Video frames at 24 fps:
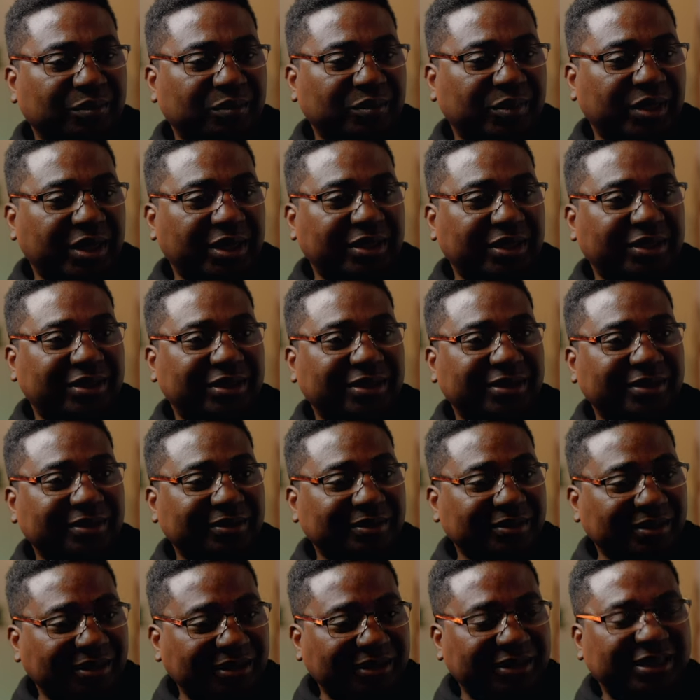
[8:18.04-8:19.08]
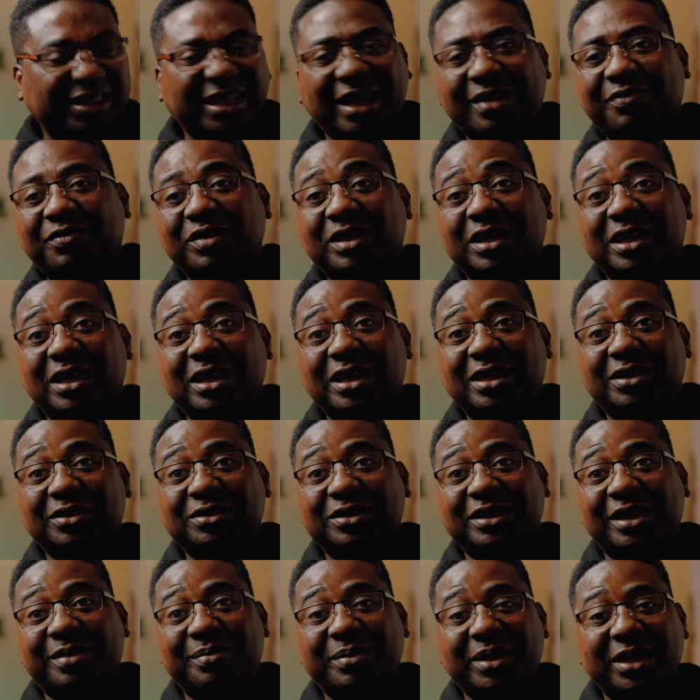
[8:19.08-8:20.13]
But it definitely looks
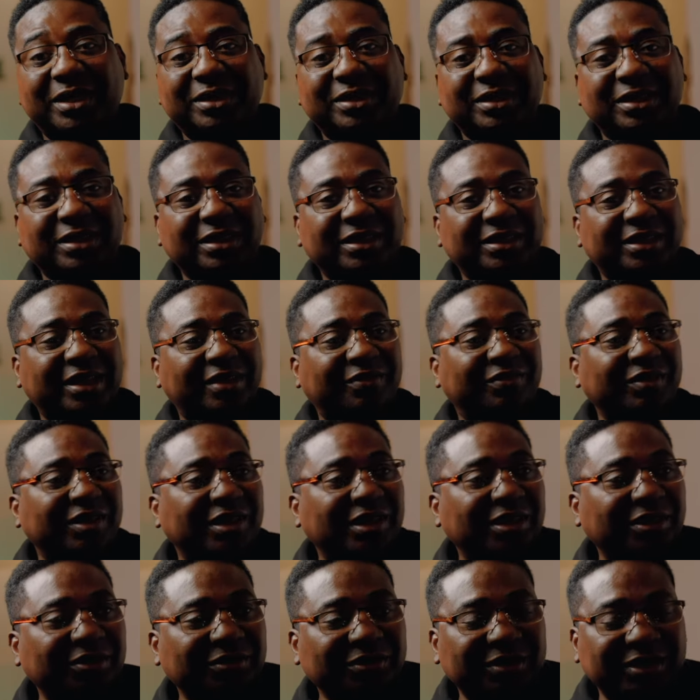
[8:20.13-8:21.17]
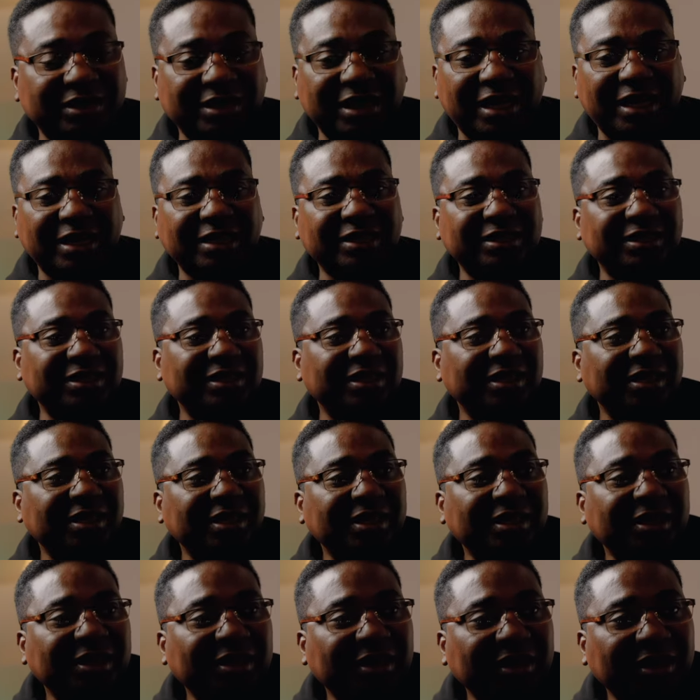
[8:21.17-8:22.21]
amazing. Definitely looks nice.
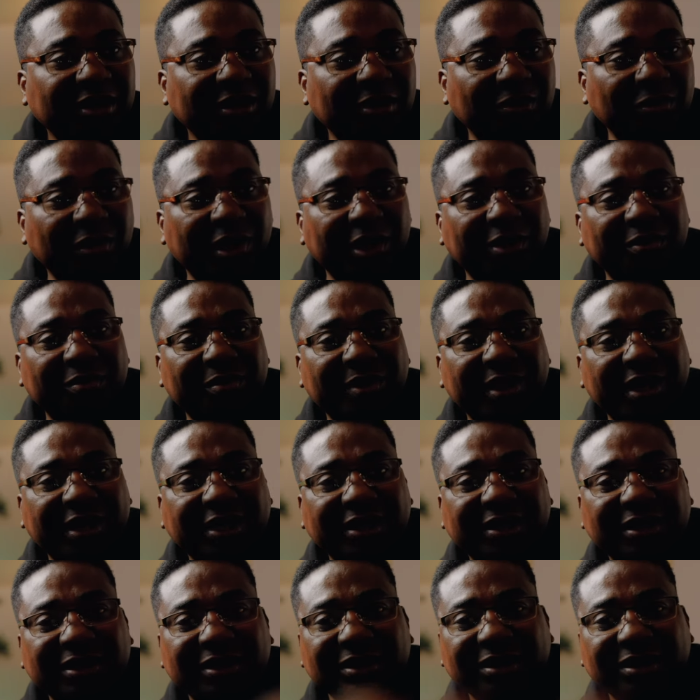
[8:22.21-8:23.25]
Well made.